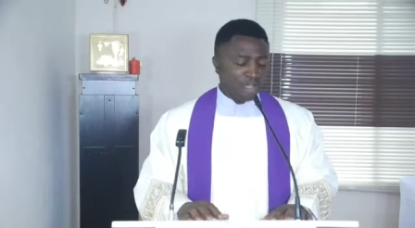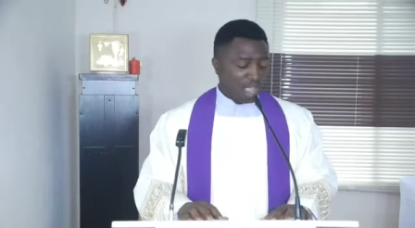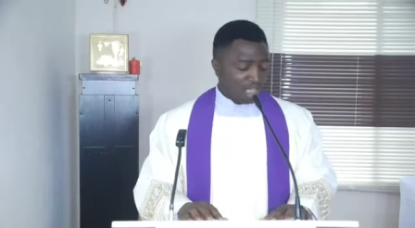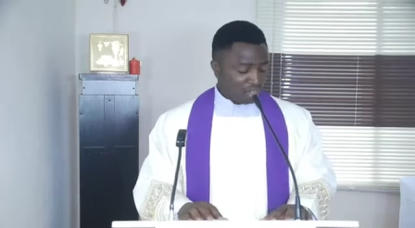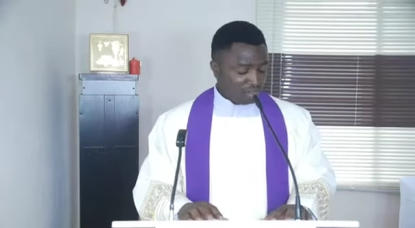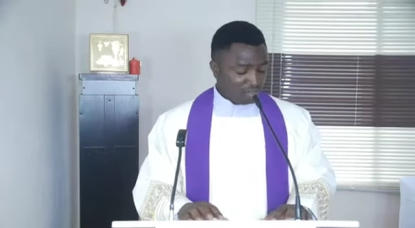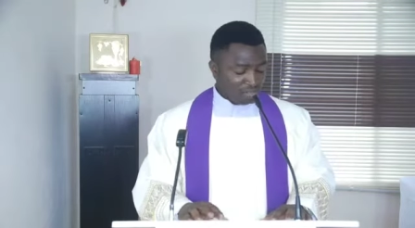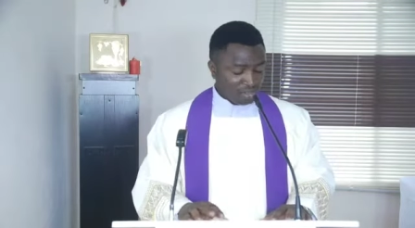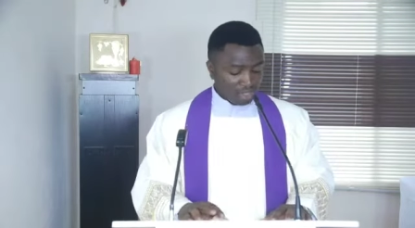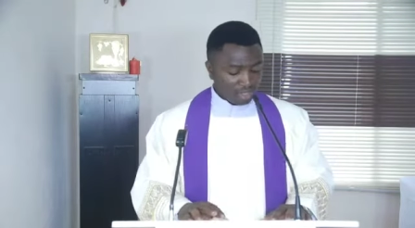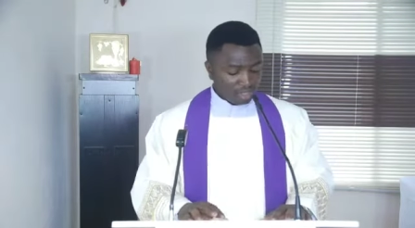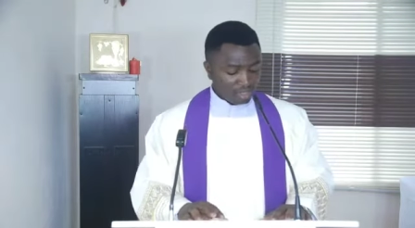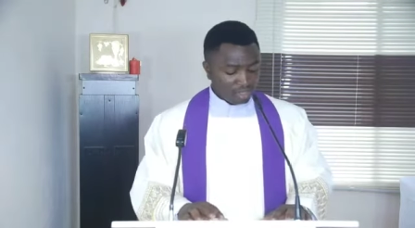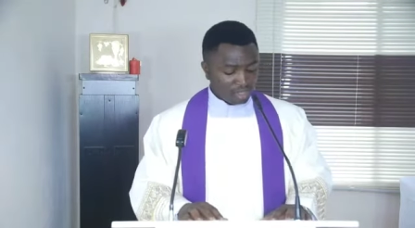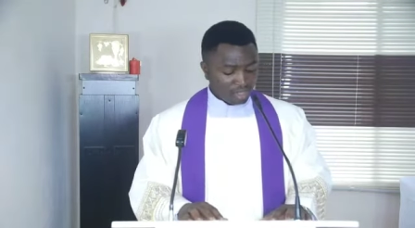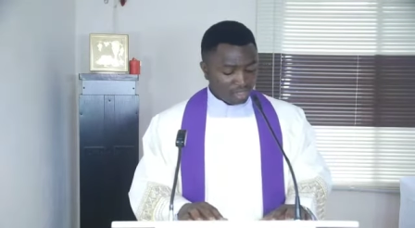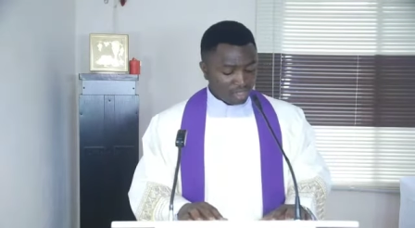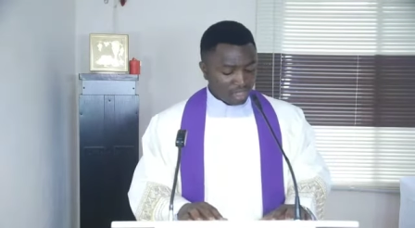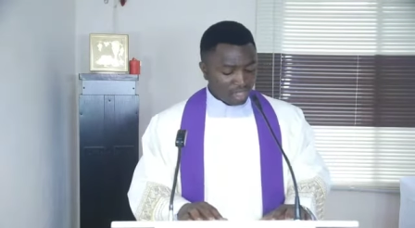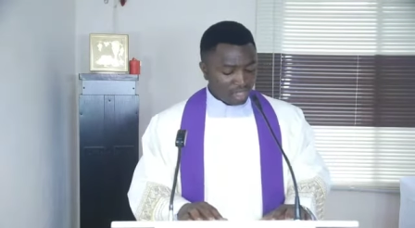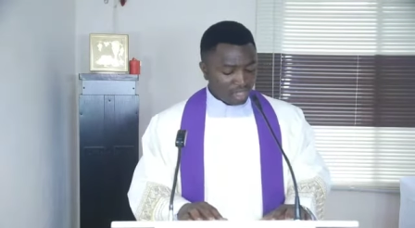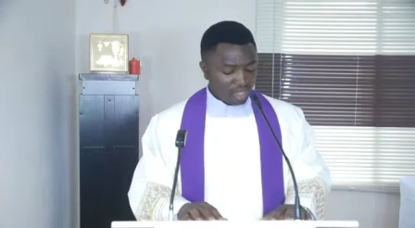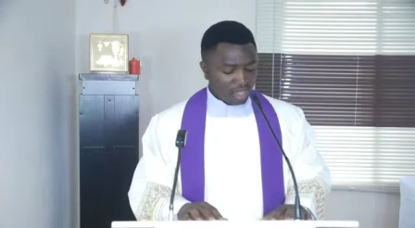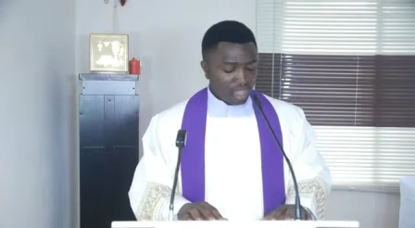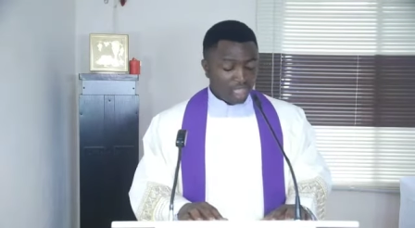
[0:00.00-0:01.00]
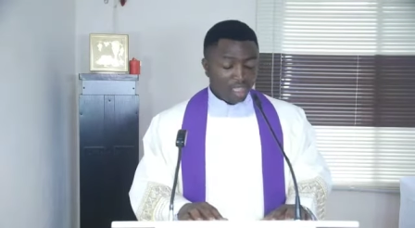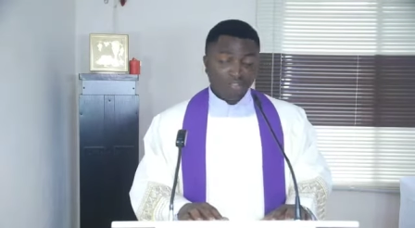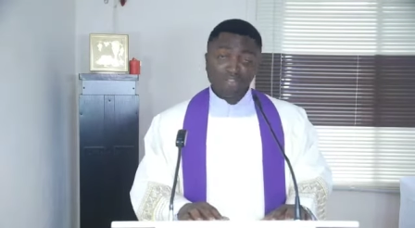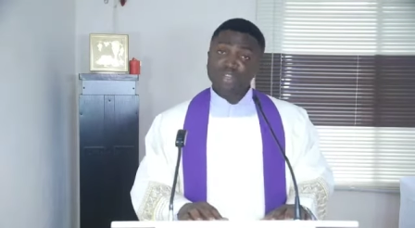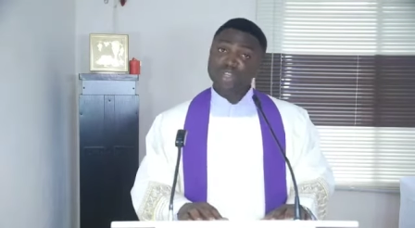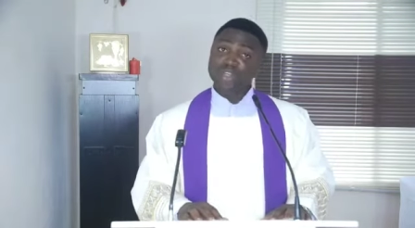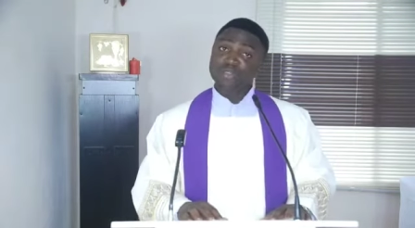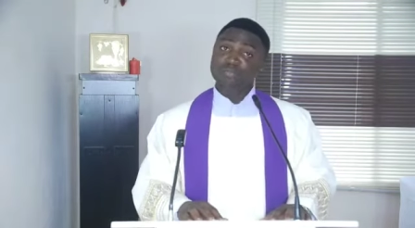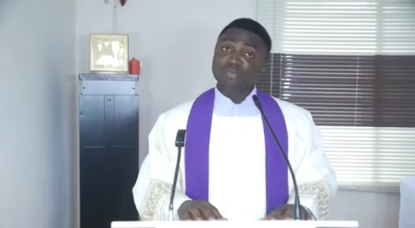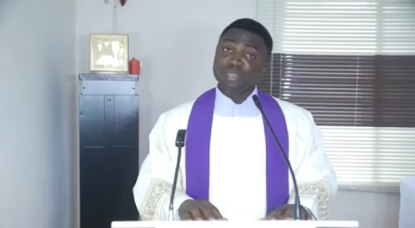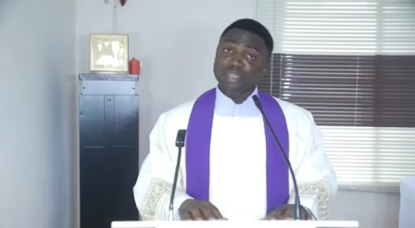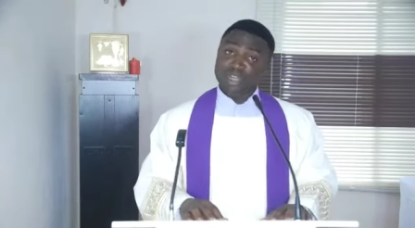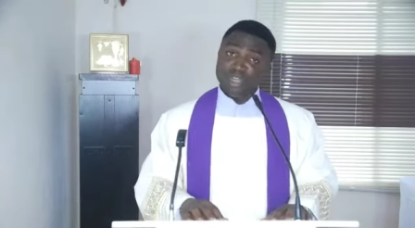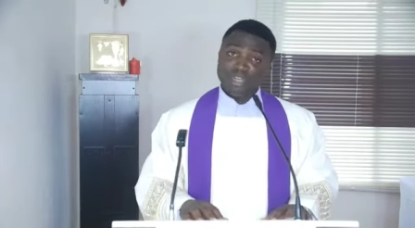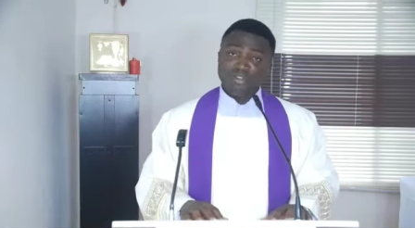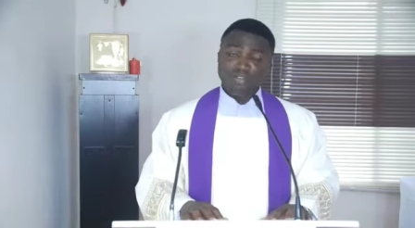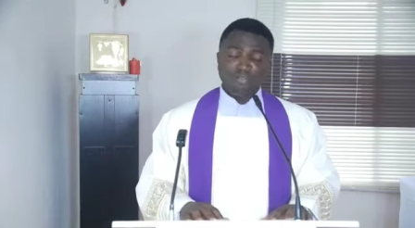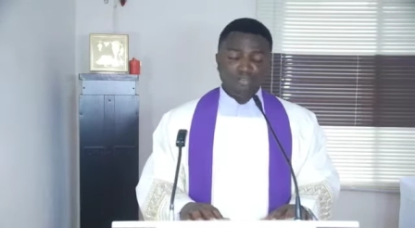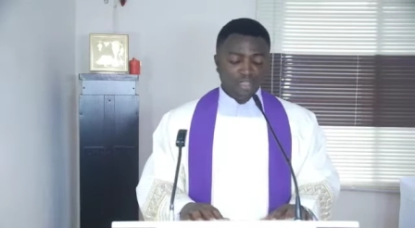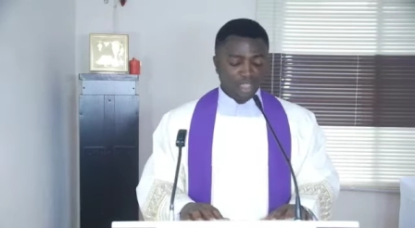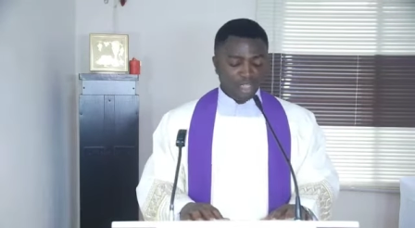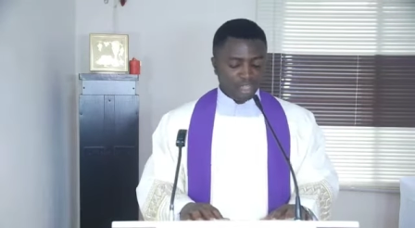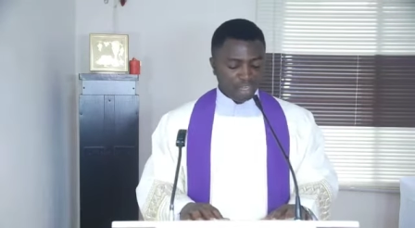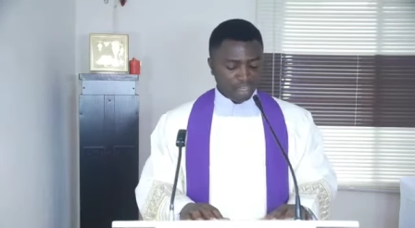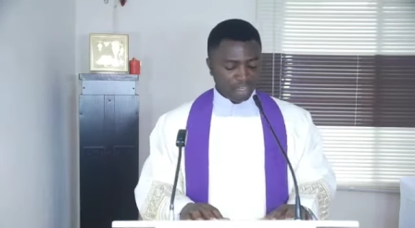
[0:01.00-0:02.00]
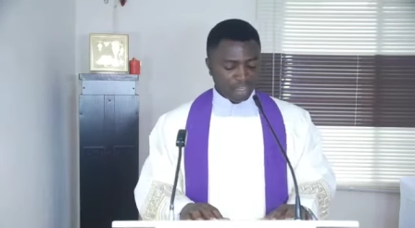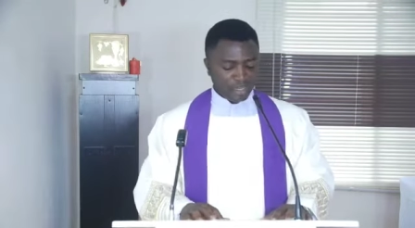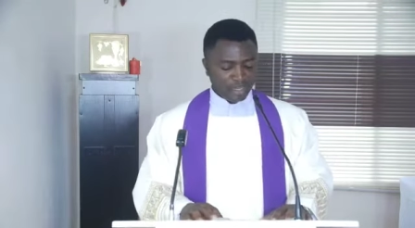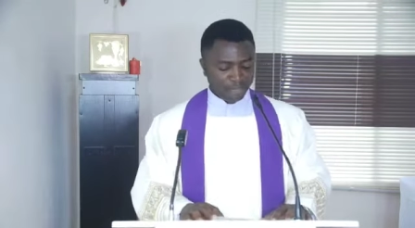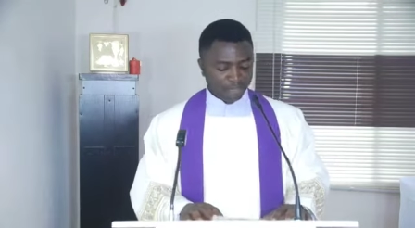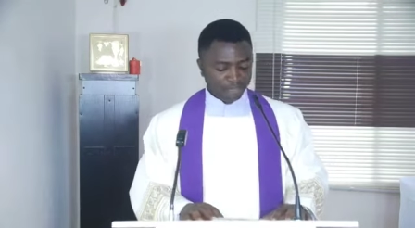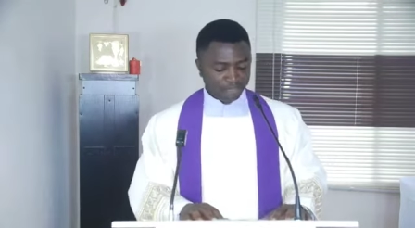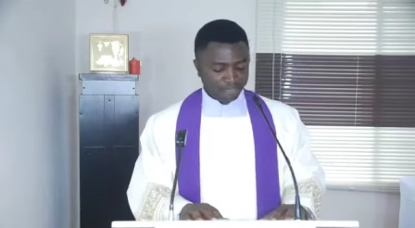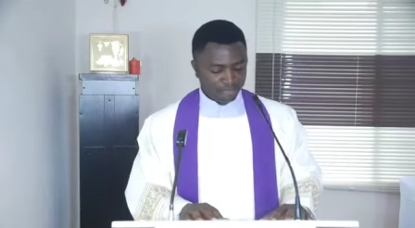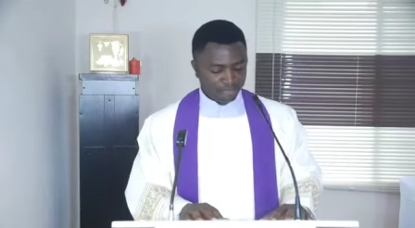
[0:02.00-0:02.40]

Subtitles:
Advent have not been in vain.